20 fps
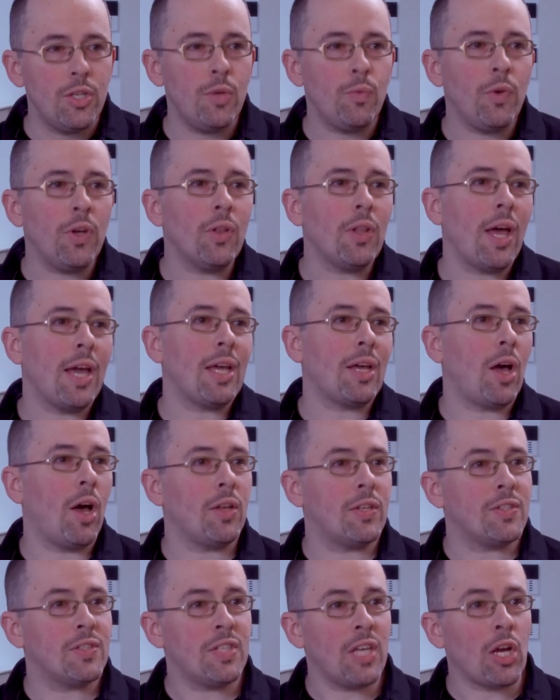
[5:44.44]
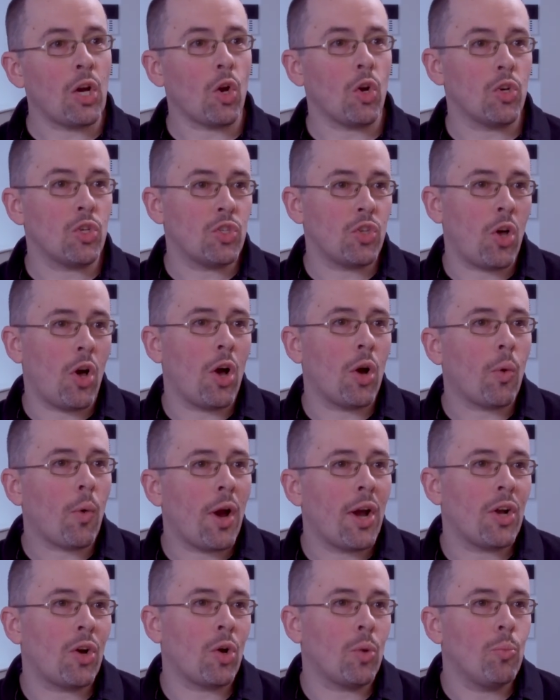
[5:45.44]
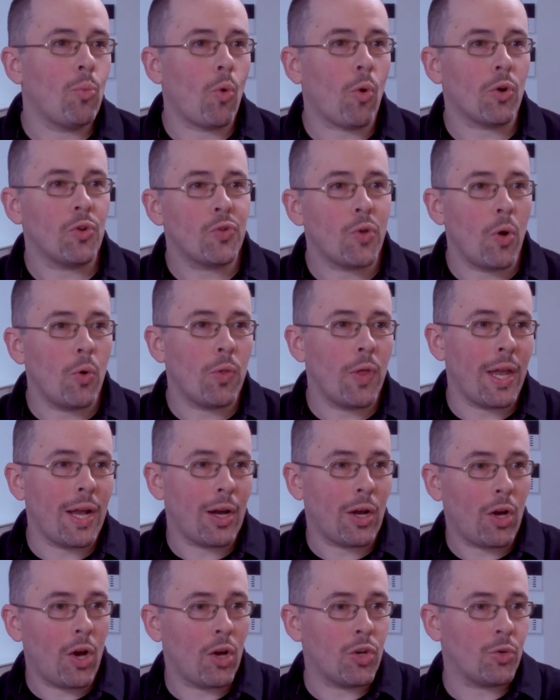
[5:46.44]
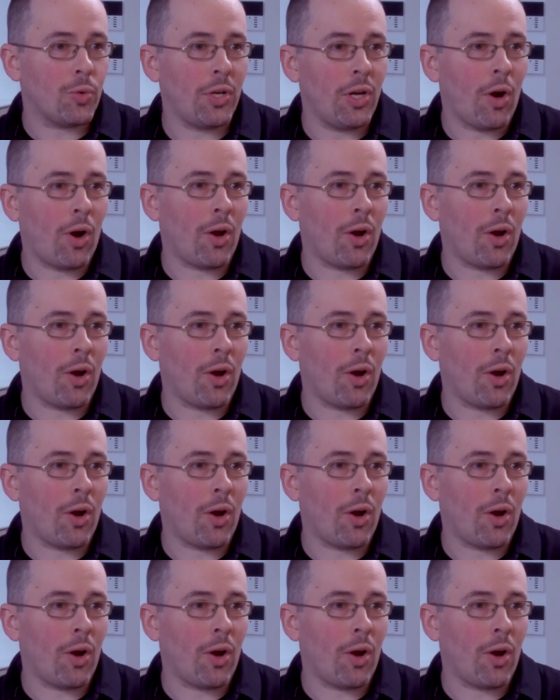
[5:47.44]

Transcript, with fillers: You feel like a singer-songwriter more so than a country